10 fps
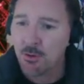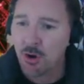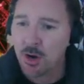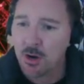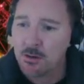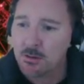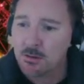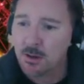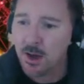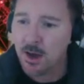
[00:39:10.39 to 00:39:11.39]
Crocker,
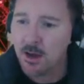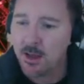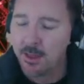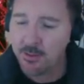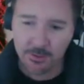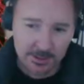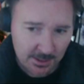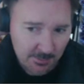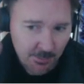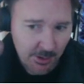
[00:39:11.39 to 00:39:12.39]

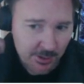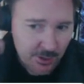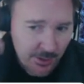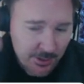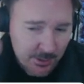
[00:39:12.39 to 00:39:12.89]
Hetherington, and Brody Jones.